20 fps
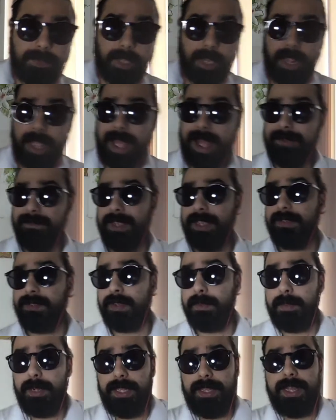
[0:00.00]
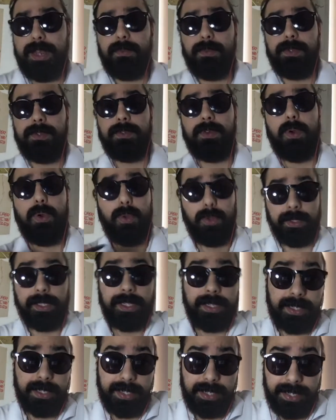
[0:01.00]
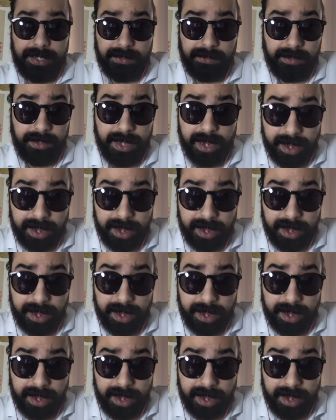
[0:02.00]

having somebody that was holding the DNC